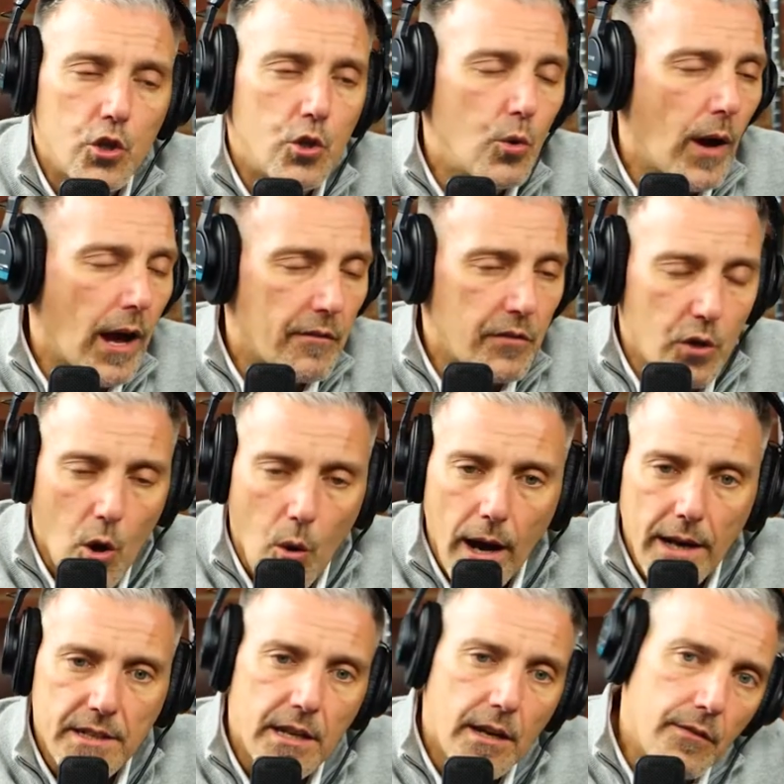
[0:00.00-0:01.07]
You have no
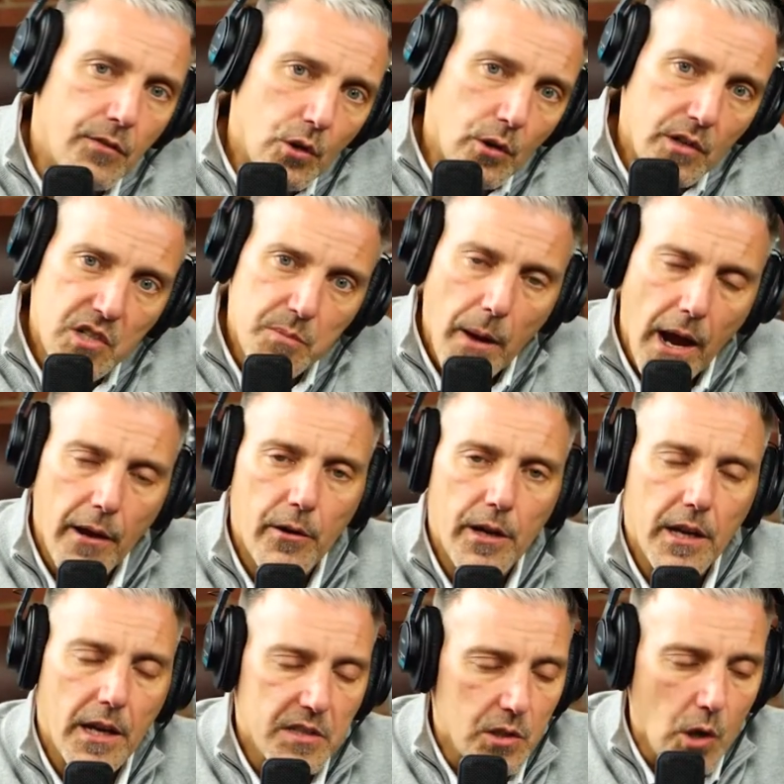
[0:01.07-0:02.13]
idea. If you're
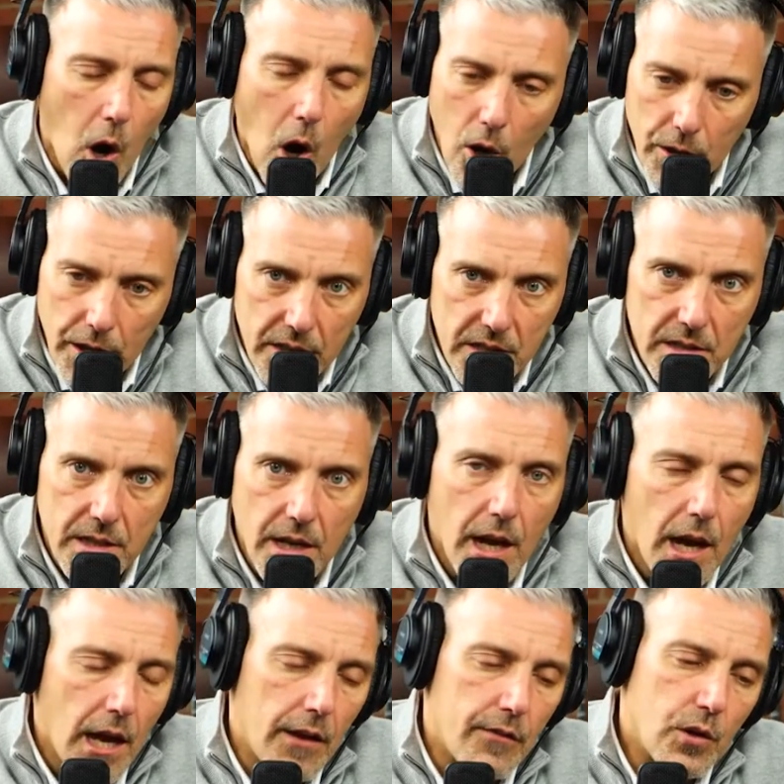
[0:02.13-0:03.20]
aspiring as an artist,
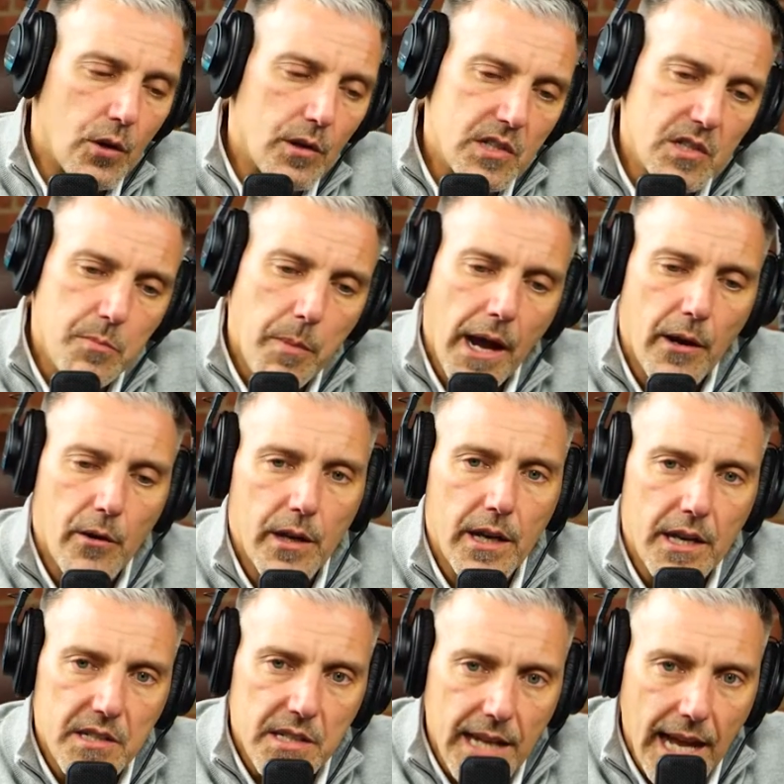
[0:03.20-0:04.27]
if you're
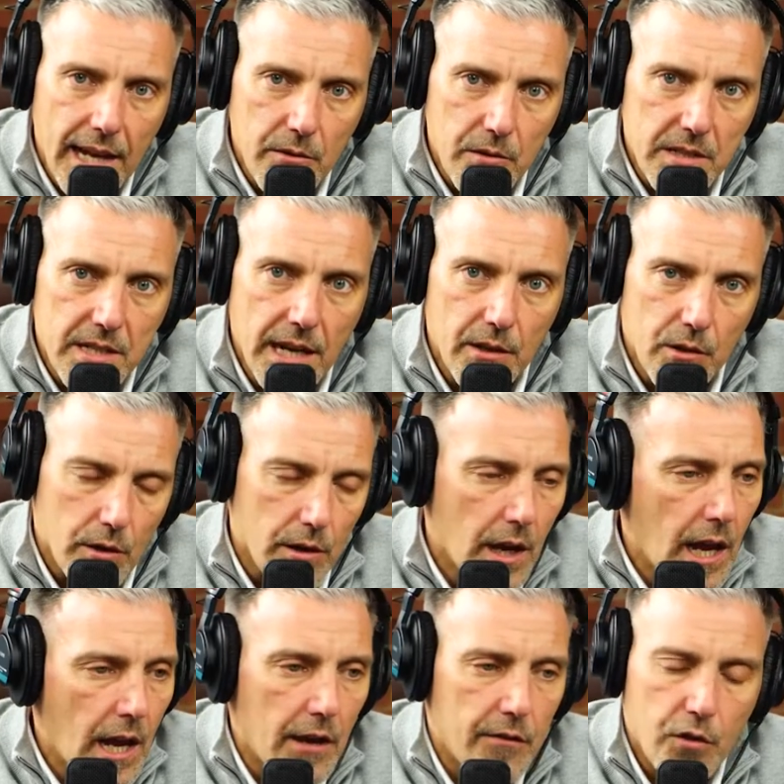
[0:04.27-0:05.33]
aspiring as an entertainer,
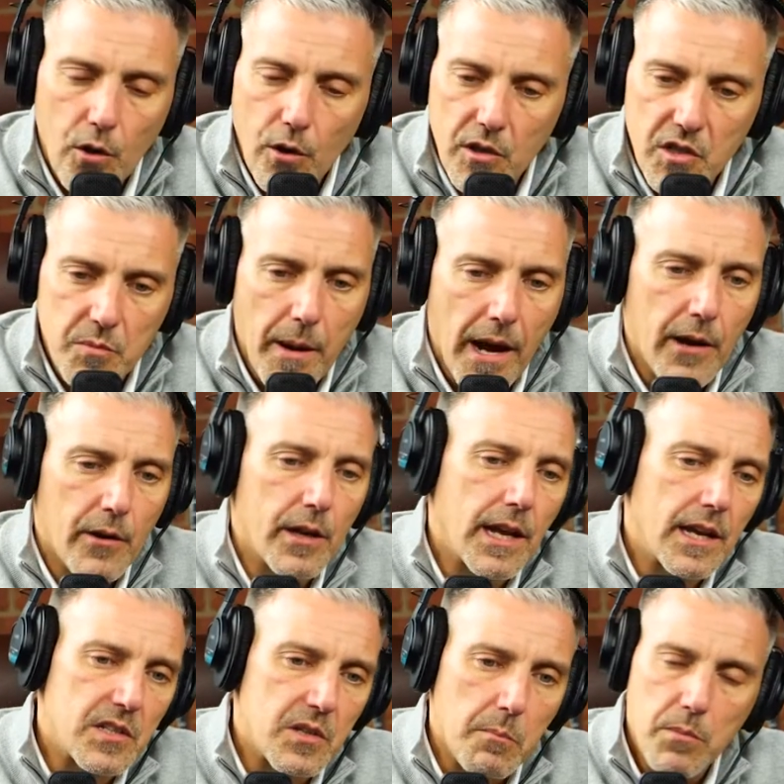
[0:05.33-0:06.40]
if you're
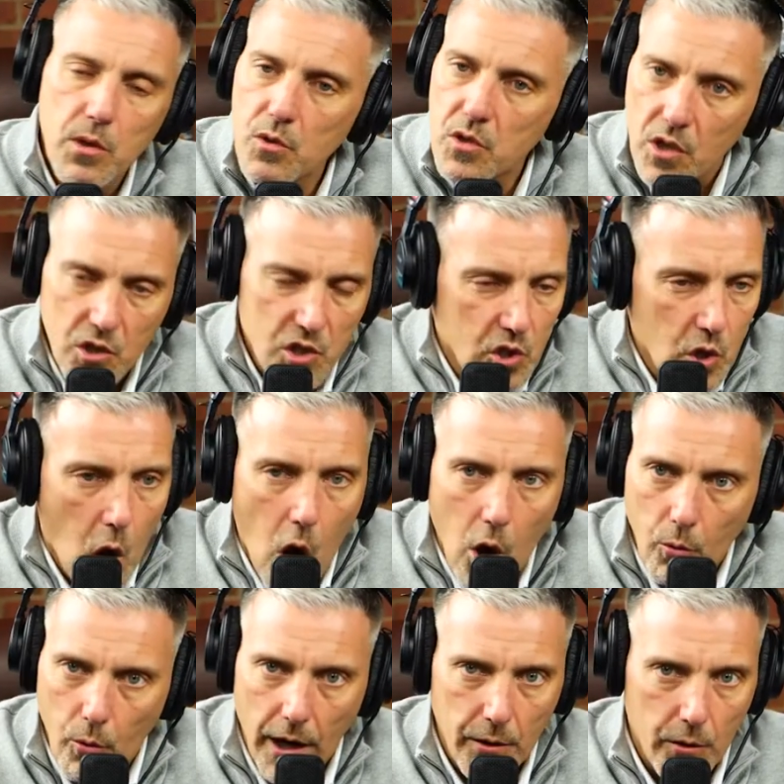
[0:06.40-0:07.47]
aspiring as a music
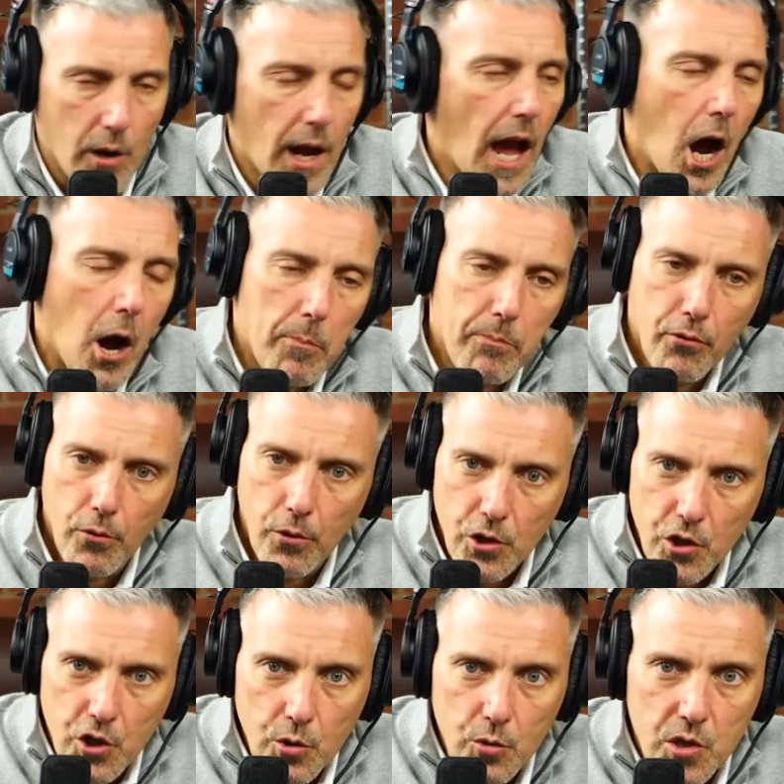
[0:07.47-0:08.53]
songwriter, a
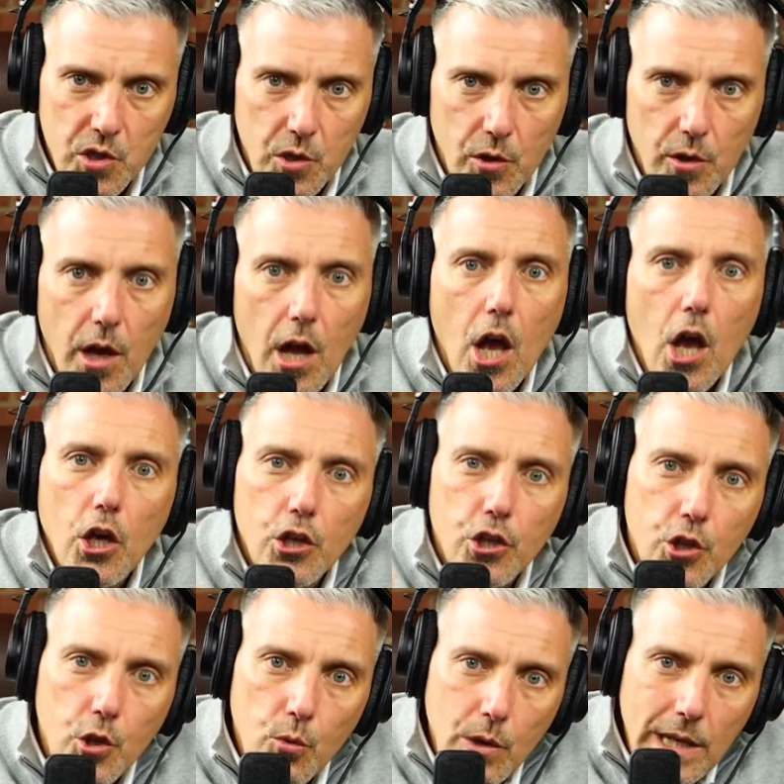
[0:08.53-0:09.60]
producer,
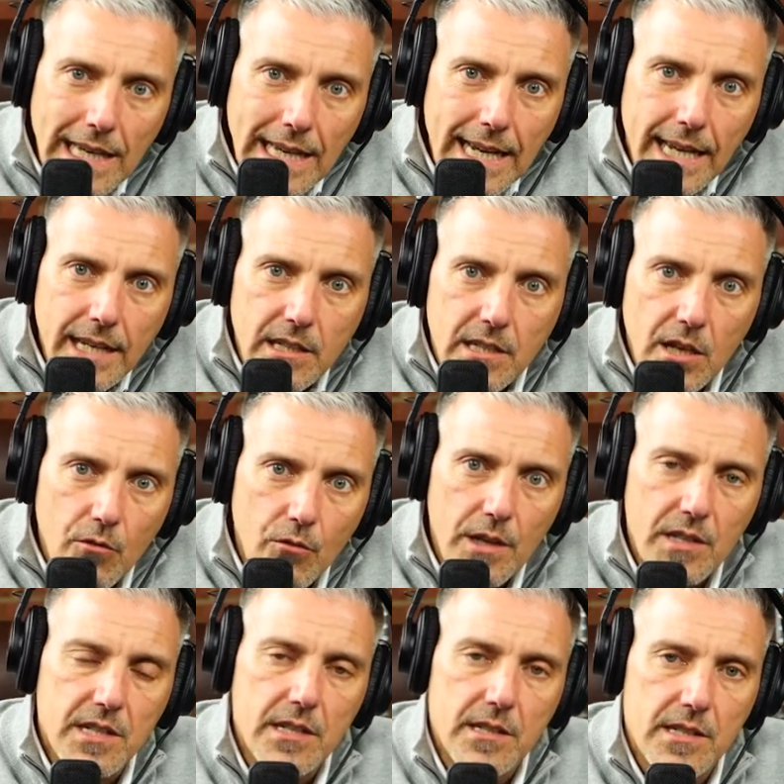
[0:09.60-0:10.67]
you need to
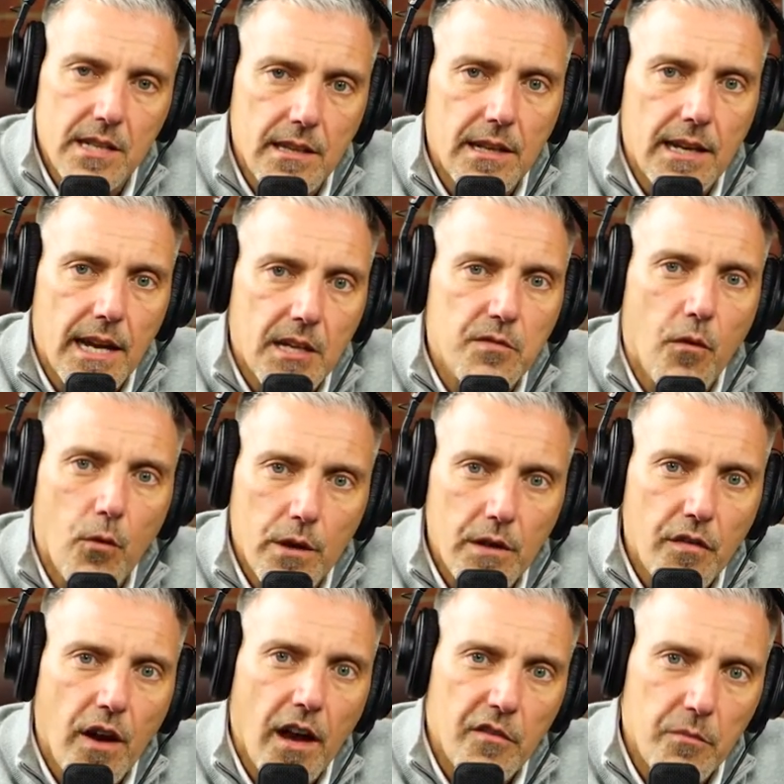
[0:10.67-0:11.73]
listen to the next
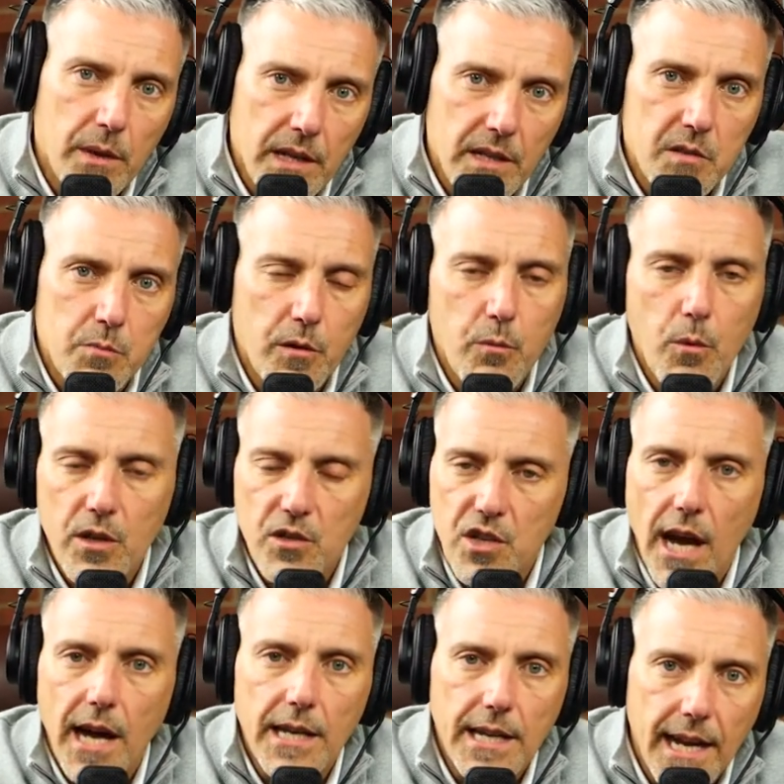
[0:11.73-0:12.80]
45 minutes with what
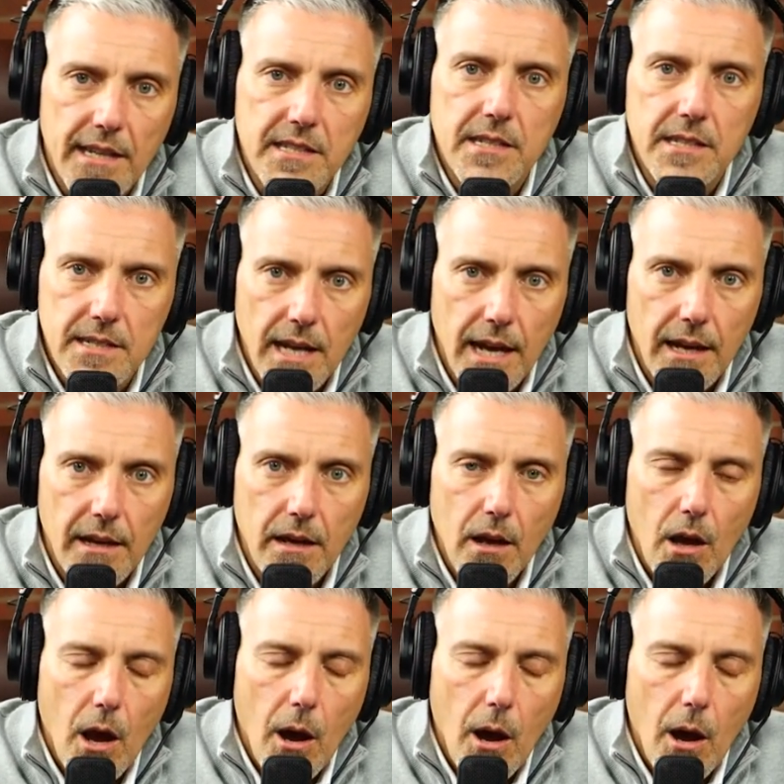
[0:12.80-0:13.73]
Johnnie has to say.